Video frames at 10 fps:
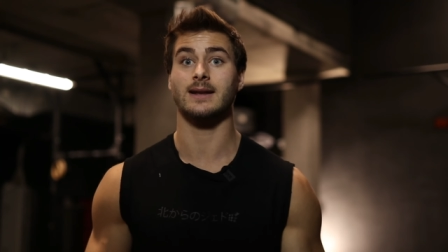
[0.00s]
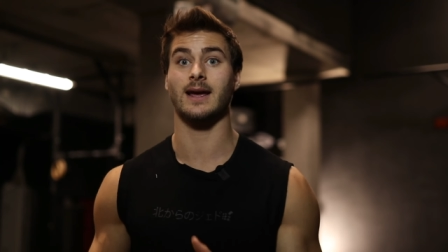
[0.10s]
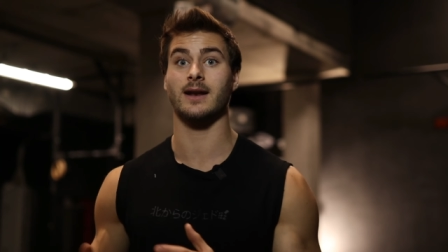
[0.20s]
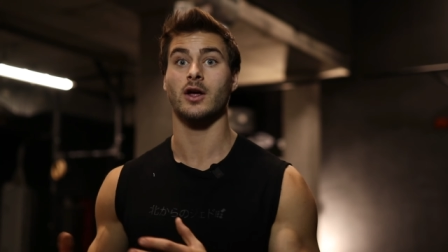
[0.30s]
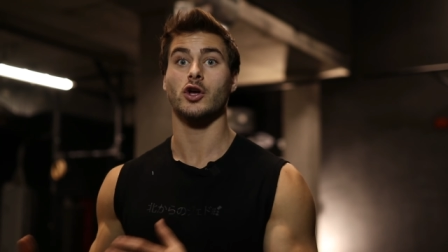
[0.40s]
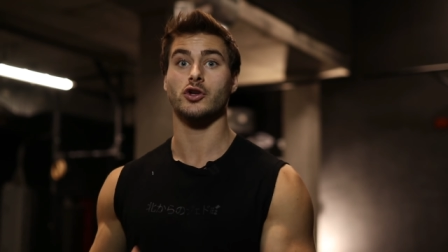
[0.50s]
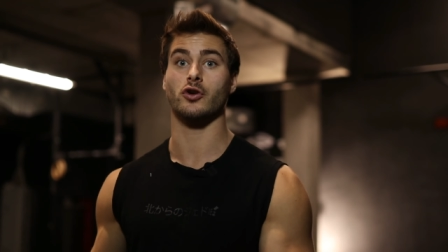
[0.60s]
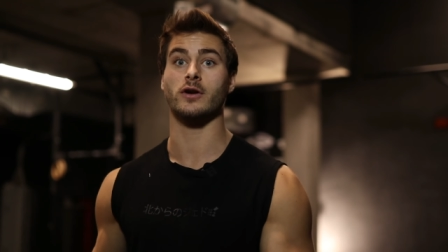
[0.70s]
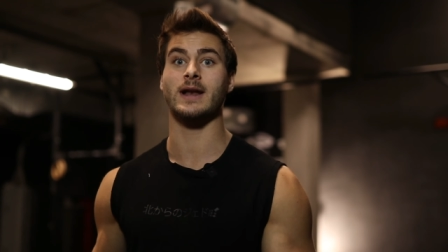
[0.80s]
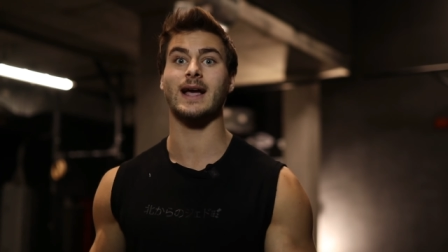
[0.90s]
then
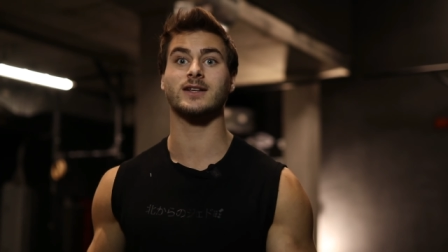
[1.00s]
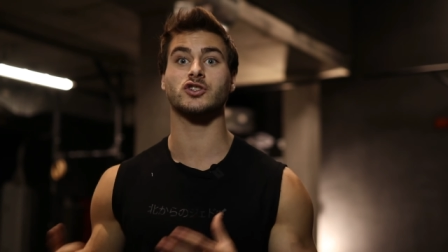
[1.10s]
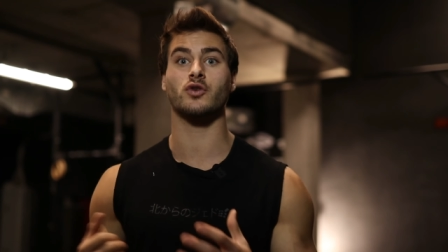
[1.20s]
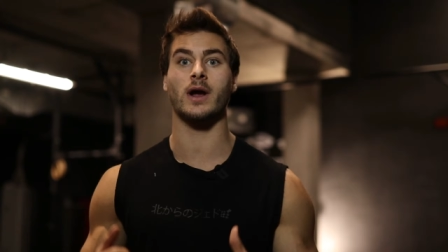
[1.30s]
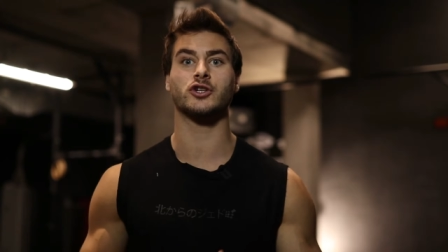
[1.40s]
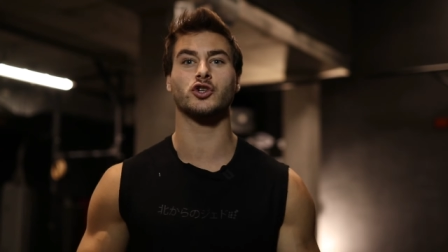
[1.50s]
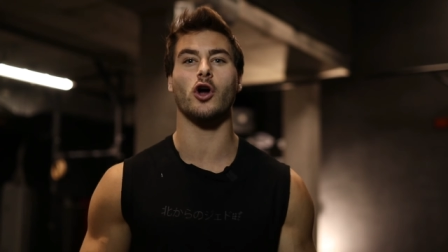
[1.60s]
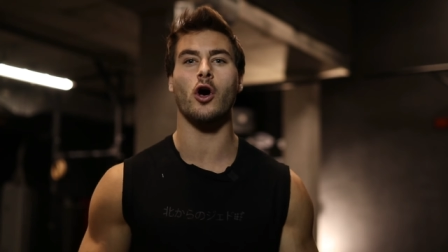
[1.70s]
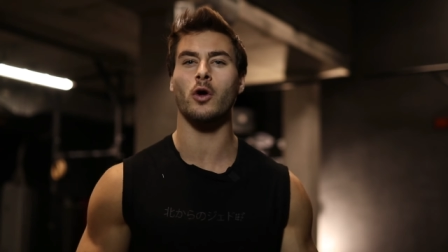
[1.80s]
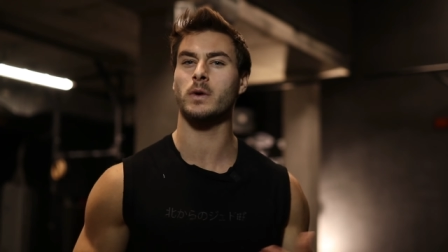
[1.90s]
your next train
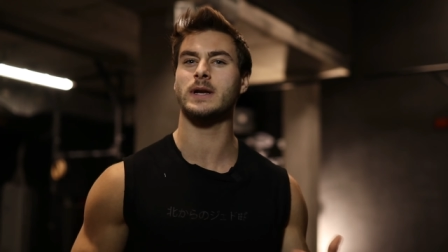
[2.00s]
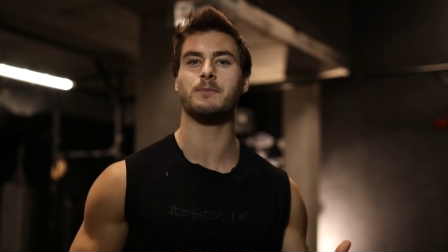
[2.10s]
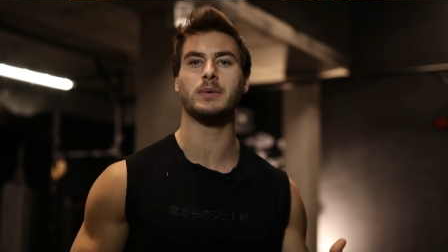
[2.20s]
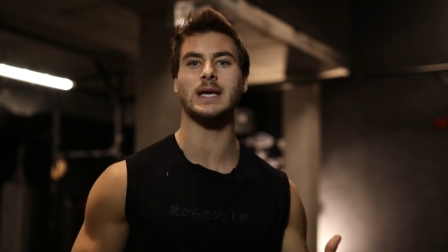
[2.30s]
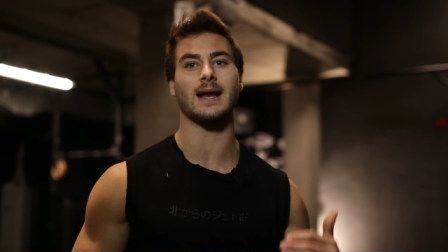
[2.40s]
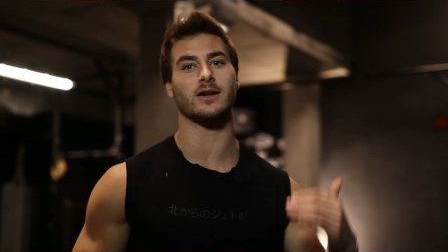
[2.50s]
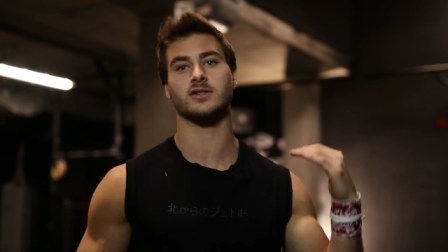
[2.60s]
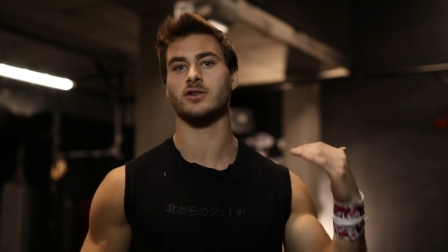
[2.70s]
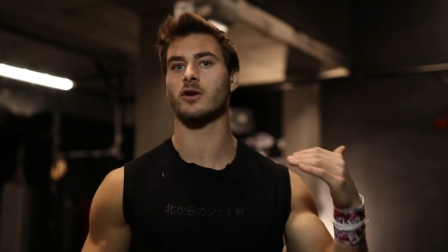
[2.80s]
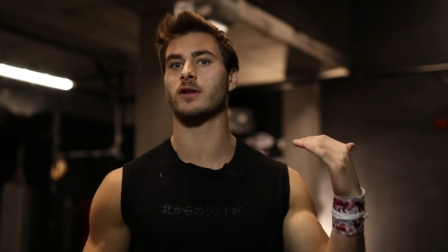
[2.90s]
should already be at a
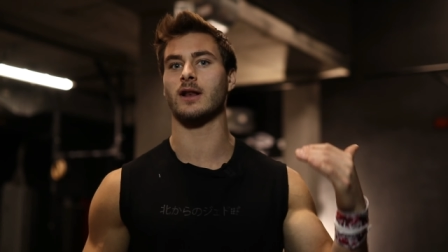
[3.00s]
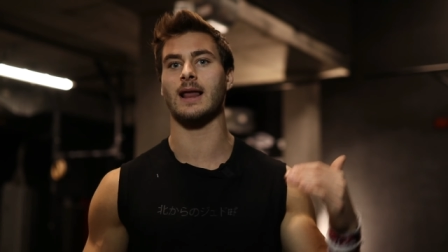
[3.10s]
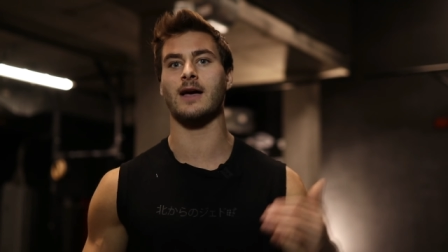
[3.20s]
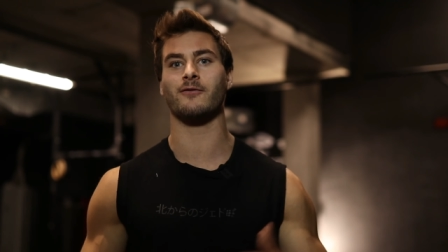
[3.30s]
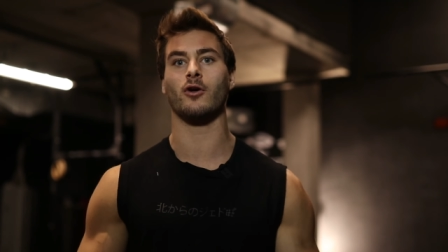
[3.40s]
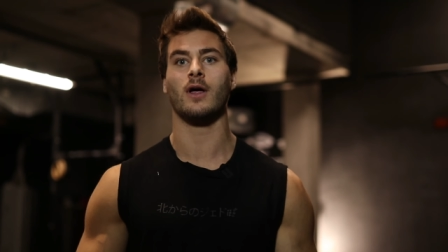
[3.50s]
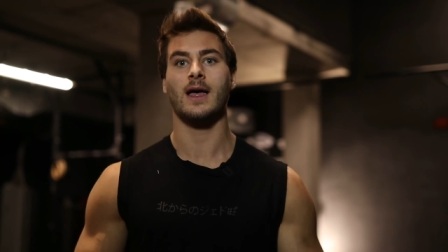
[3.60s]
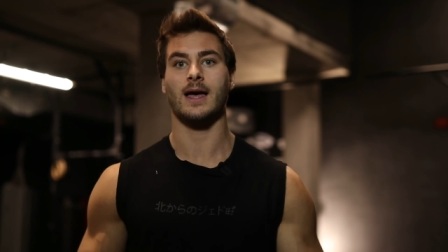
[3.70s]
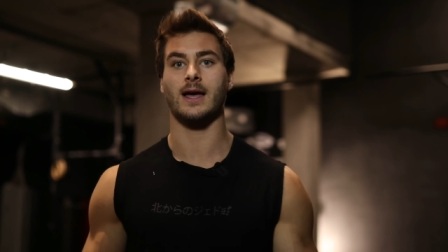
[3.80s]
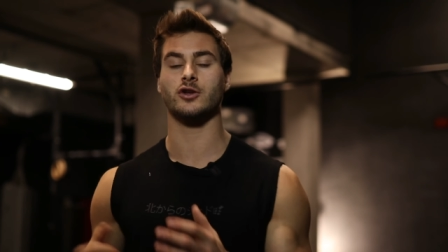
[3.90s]
certain level
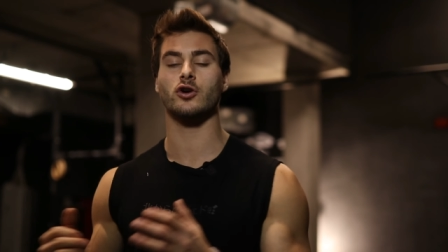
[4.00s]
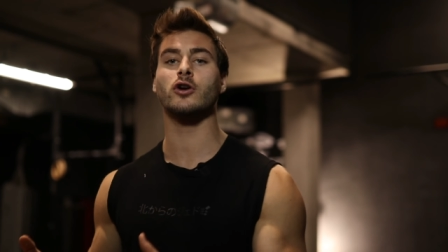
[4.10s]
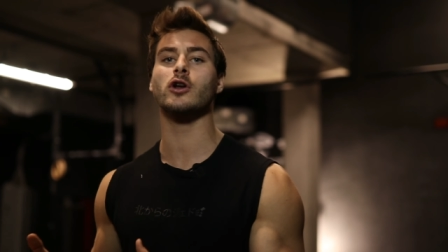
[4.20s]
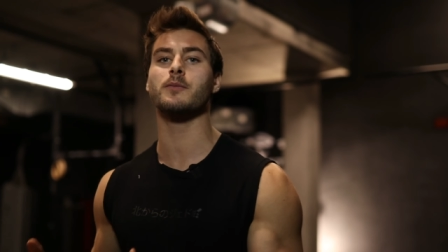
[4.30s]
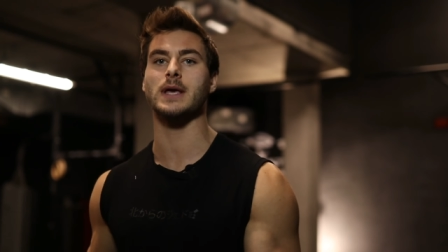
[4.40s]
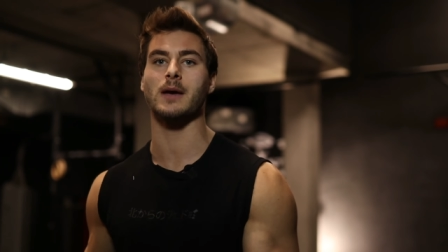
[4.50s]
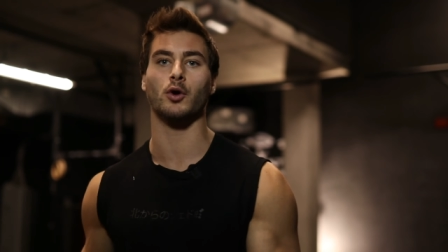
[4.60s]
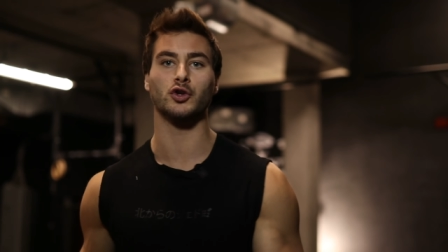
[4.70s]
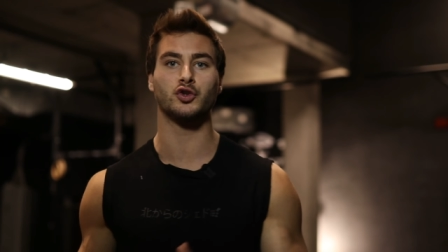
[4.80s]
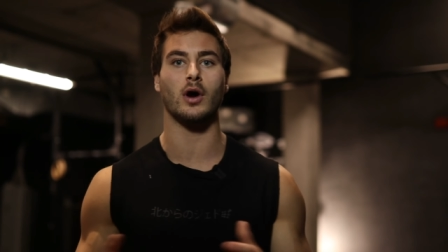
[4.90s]
and you're gonna be
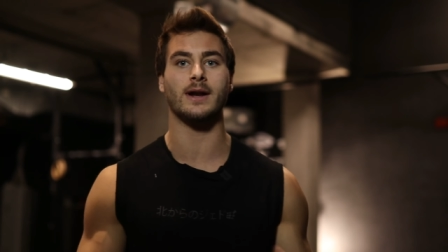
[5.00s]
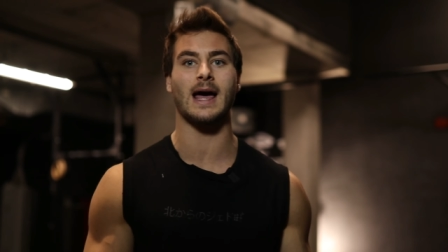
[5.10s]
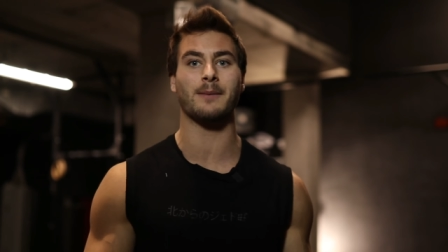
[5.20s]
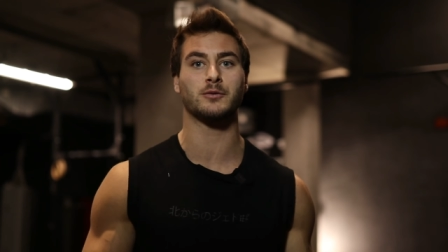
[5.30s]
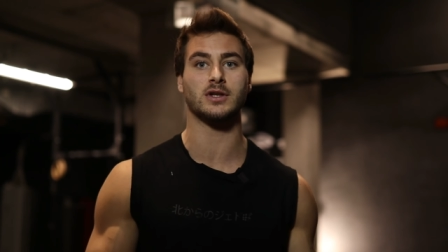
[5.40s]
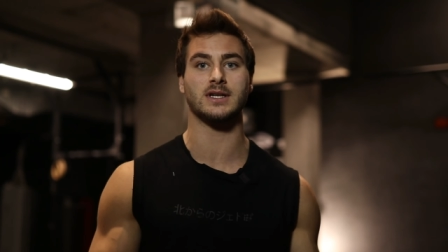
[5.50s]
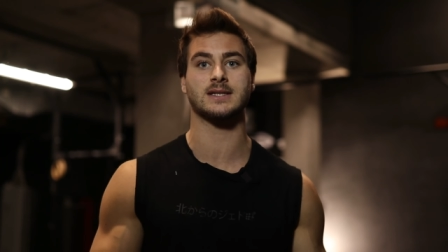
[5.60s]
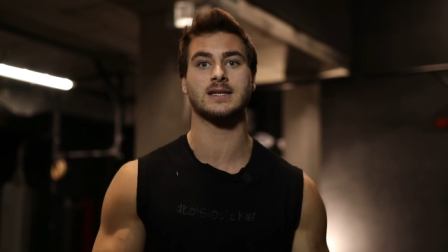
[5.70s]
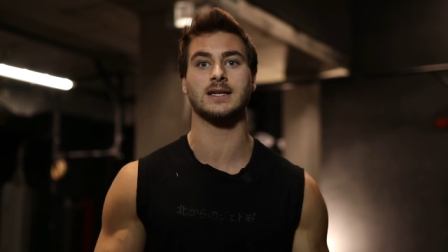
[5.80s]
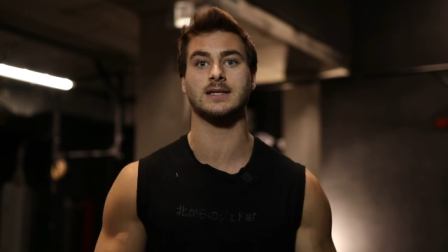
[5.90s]
able to adapt to these
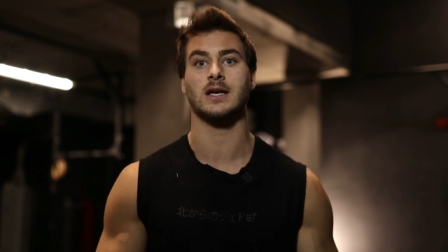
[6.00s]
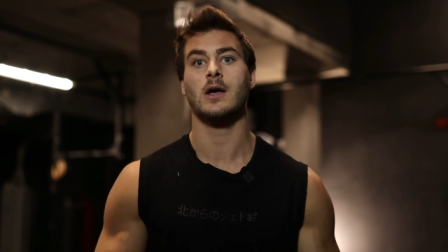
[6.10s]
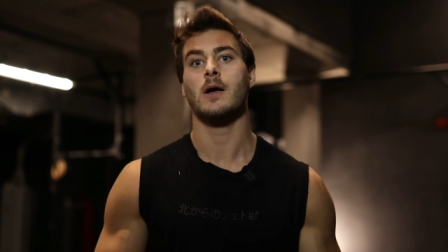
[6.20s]
skills